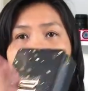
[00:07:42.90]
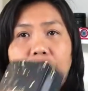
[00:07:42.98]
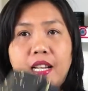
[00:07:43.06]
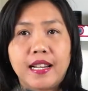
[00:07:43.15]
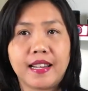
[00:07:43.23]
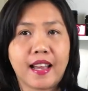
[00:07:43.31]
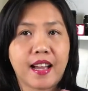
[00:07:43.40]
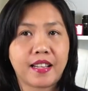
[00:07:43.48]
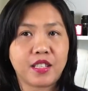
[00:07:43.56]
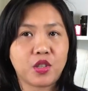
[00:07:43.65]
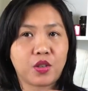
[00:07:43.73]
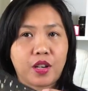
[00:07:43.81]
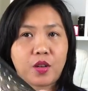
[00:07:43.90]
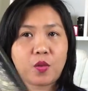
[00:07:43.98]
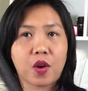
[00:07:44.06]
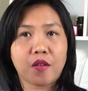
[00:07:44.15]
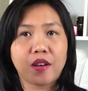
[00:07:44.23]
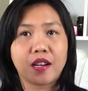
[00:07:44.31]
really nice you can
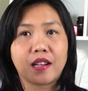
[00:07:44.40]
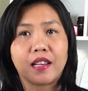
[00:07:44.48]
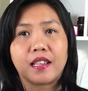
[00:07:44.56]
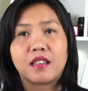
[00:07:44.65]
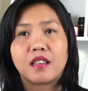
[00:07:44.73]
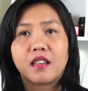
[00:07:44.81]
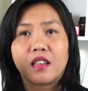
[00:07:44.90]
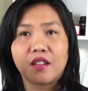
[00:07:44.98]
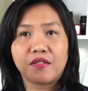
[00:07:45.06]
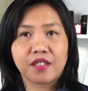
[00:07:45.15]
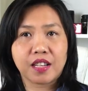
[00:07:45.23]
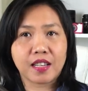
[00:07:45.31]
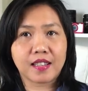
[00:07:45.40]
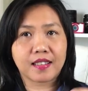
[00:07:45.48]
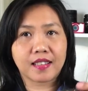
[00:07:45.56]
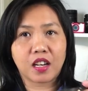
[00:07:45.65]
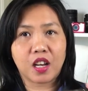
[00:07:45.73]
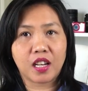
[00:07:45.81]
wear it like evening
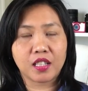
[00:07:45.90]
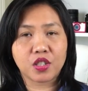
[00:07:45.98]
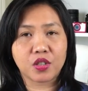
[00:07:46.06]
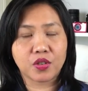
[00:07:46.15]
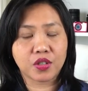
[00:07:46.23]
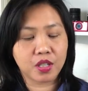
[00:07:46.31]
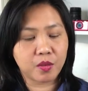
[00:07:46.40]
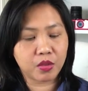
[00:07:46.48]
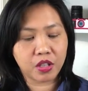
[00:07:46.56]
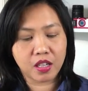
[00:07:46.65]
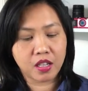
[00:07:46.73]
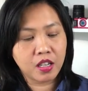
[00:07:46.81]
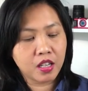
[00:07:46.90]
clutch or something